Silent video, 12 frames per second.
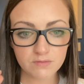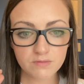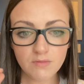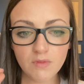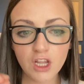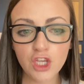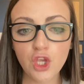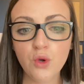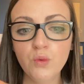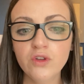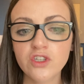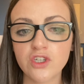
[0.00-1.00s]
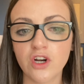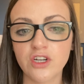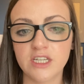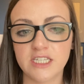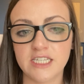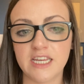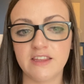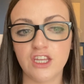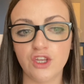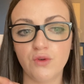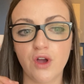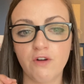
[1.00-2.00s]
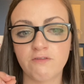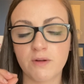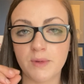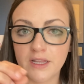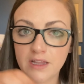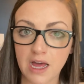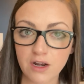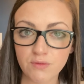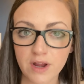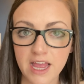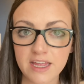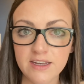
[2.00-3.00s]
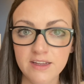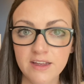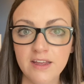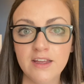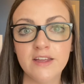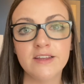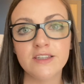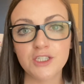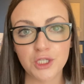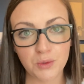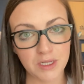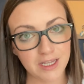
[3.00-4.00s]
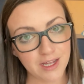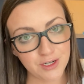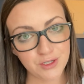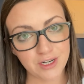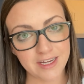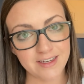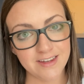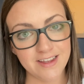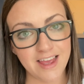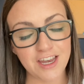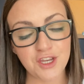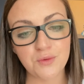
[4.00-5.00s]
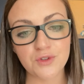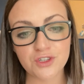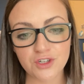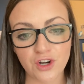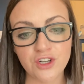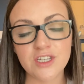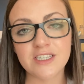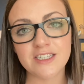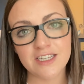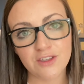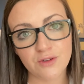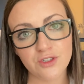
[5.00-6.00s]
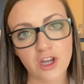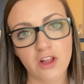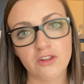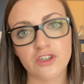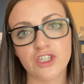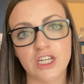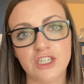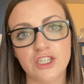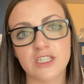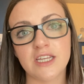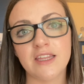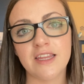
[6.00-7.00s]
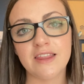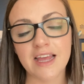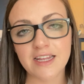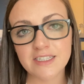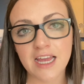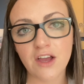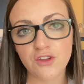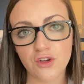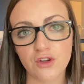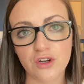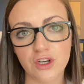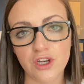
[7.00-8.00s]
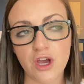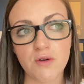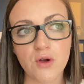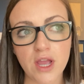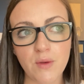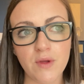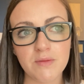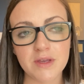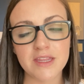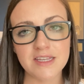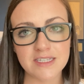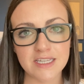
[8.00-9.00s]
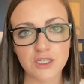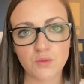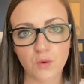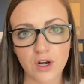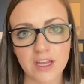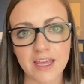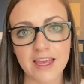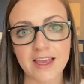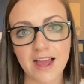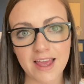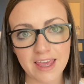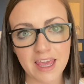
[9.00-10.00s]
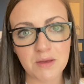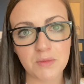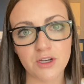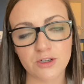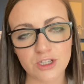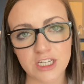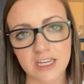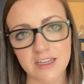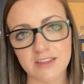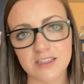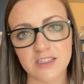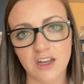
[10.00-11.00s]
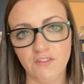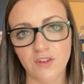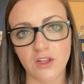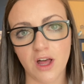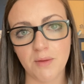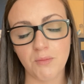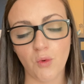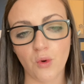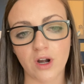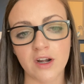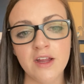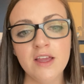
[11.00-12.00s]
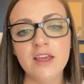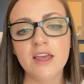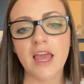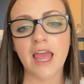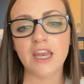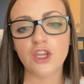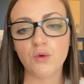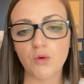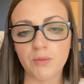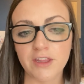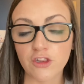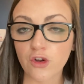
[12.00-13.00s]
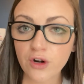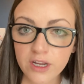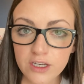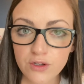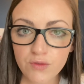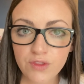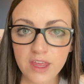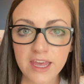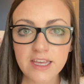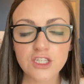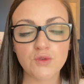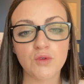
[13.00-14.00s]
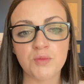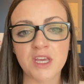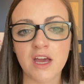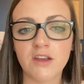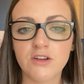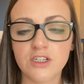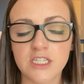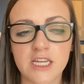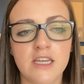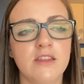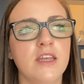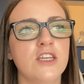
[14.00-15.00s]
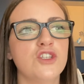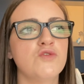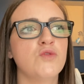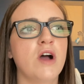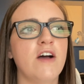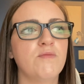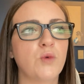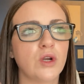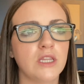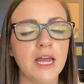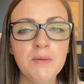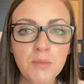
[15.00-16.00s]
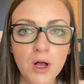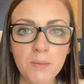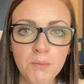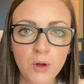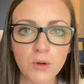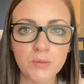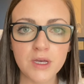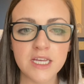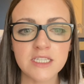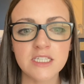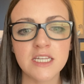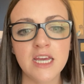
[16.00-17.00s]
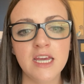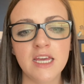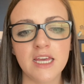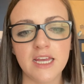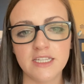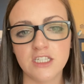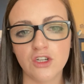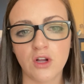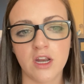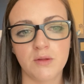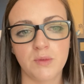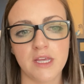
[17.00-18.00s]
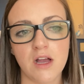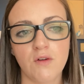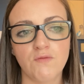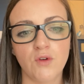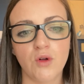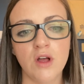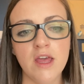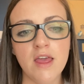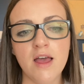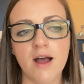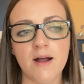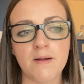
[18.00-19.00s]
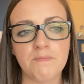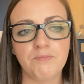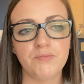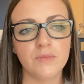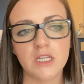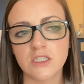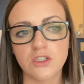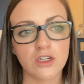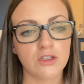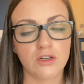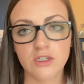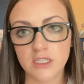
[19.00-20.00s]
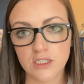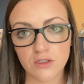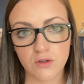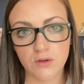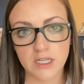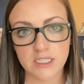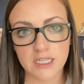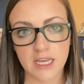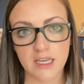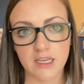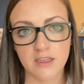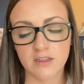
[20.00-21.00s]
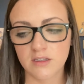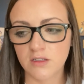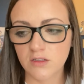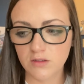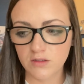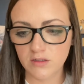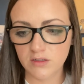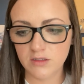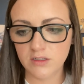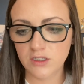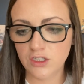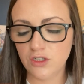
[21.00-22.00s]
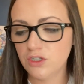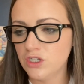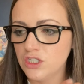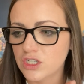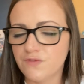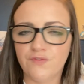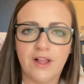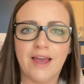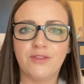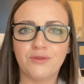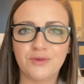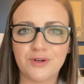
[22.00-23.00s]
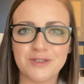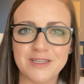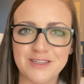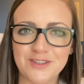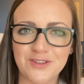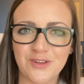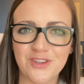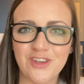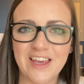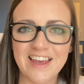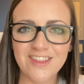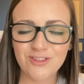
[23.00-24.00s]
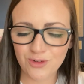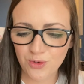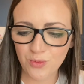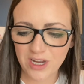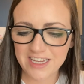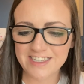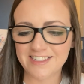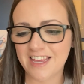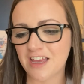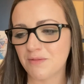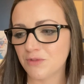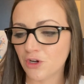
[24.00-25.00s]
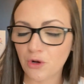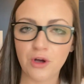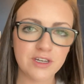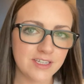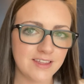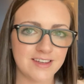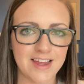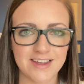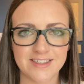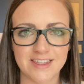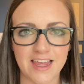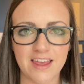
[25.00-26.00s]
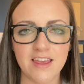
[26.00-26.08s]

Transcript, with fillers: You will start to see that you go from a lot of red to a lot of green, and you will start to see those colors changes. And then that's how you're going to know okay, wait a minute, this is working. I am understanding this stuff a lot more and you will be learning new things, you will be understanding things, you will have more light bulb moments. It's incredibly helpful. Um, because look, nursing school, it's like you, you just fly through nursing school. You get through one exam, you're on to the next thing.